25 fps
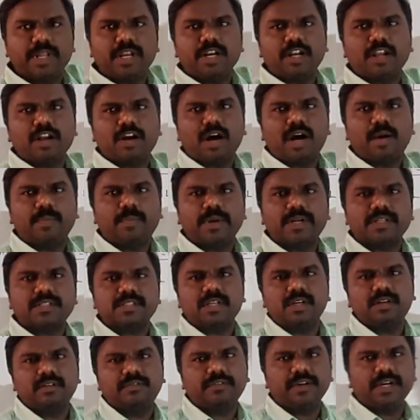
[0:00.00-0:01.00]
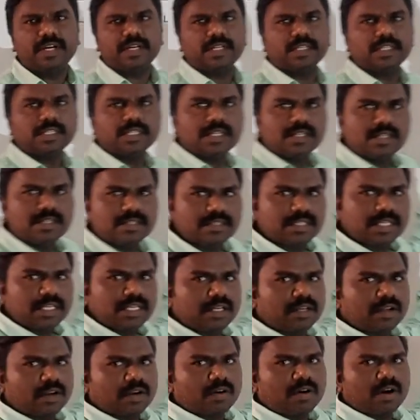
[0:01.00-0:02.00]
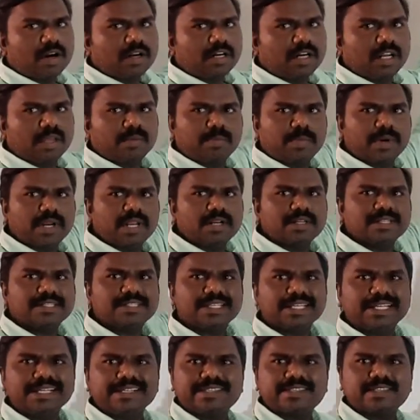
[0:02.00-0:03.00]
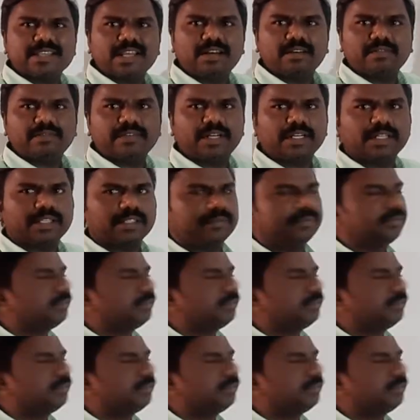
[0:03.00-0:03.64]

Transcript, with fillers: in copper sulfate, zinc rod dipped in zinc sulfate.